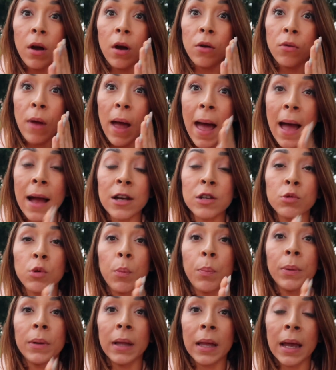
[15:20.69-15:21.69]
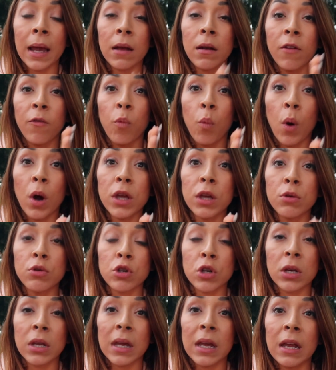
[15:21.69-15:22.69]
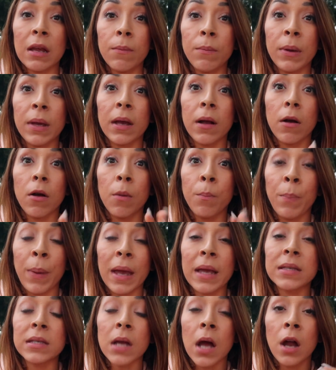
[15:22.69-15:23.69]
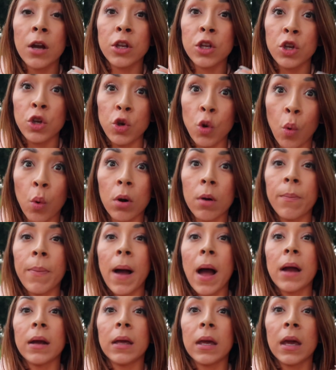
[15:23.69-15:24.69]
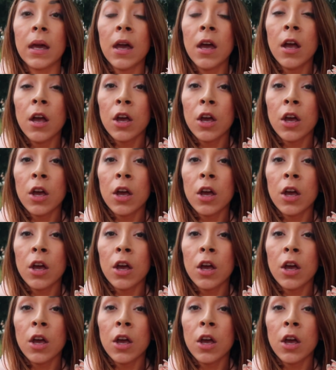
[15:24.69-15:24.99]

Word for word: an actual plan of what you should eat based on your body,